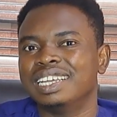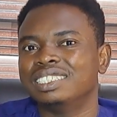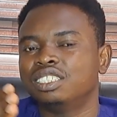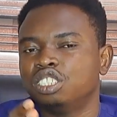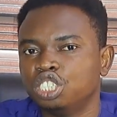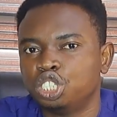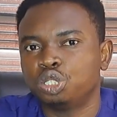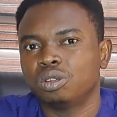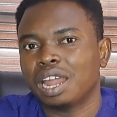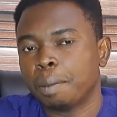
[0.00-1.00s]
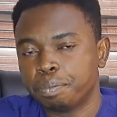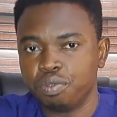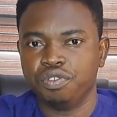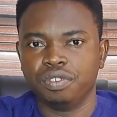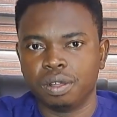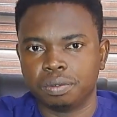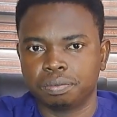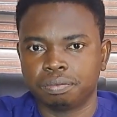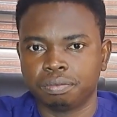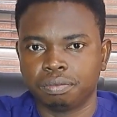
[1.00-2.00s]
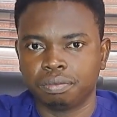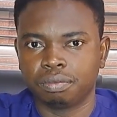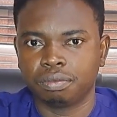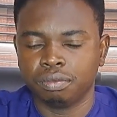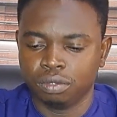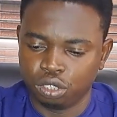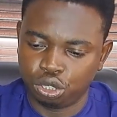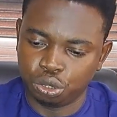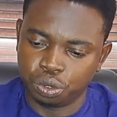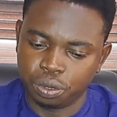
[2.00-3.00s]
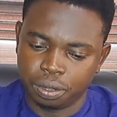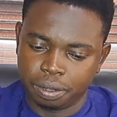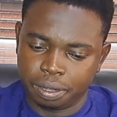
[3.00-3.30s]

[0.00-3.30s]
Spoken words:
excision approval. So